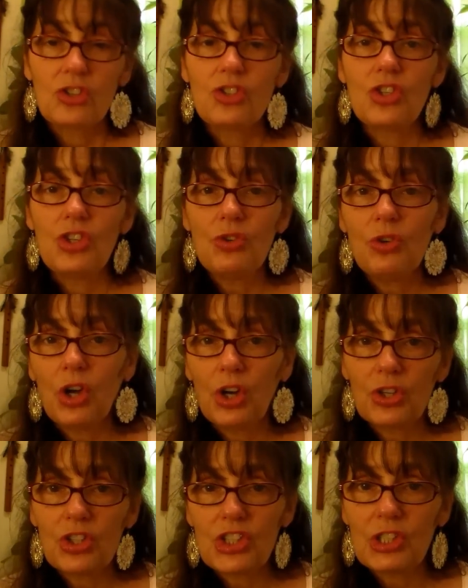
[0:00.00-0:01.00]
Do you
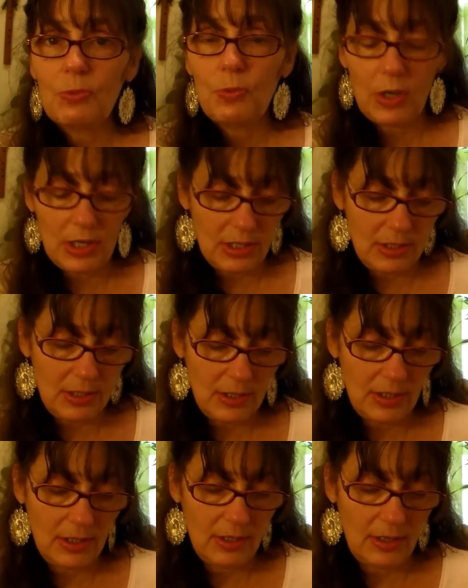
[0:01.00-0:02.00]
hurt someone
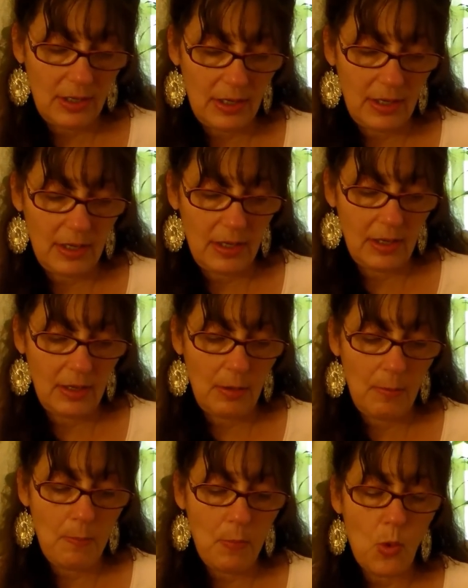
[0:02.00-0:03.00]

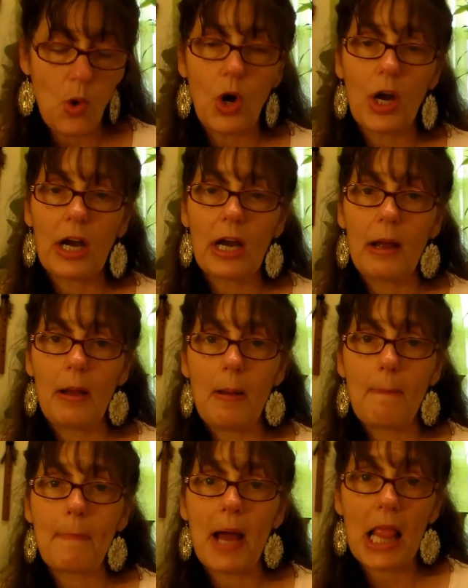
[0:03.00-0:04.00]
more
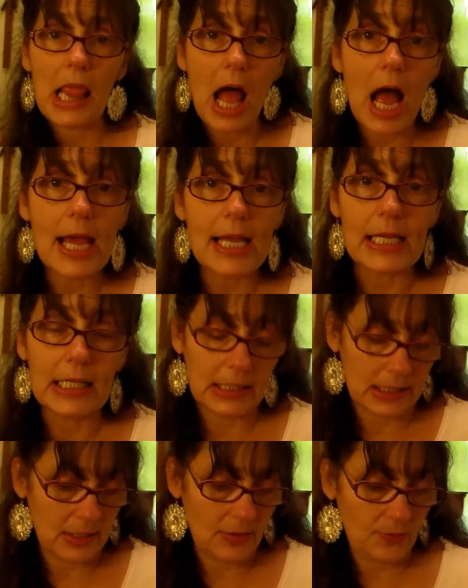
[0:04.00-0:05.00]
by lying
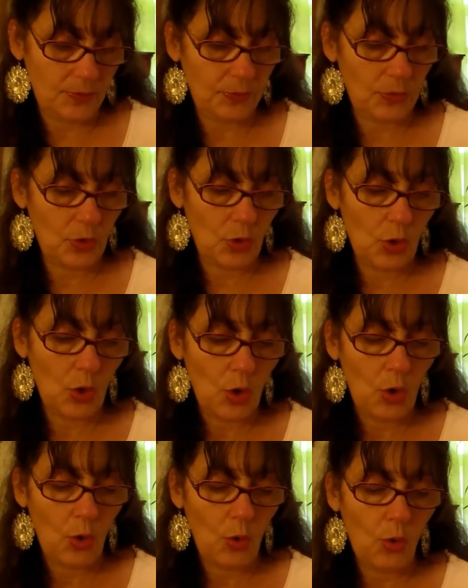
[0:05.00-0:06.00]

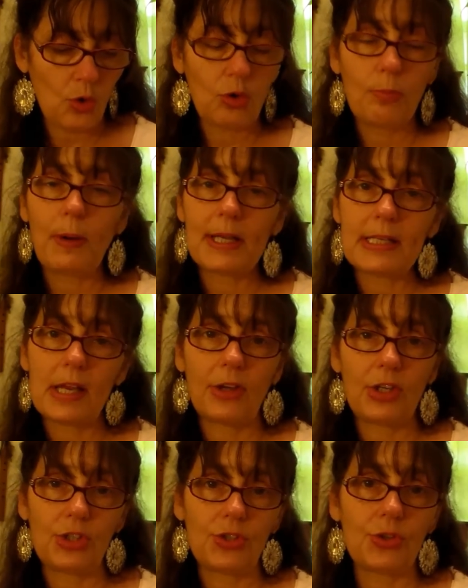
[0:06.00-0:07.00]
or by
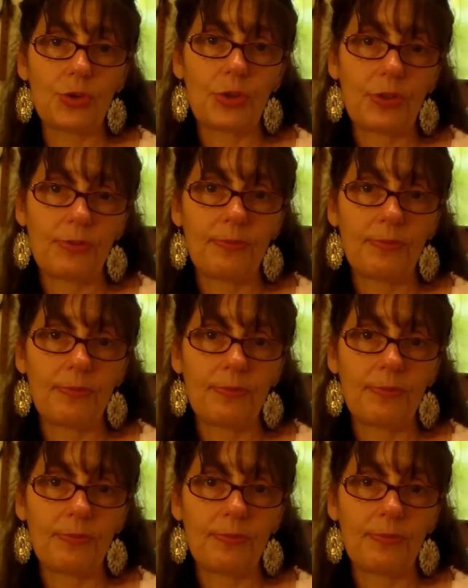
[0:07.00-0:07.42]
telling the truth?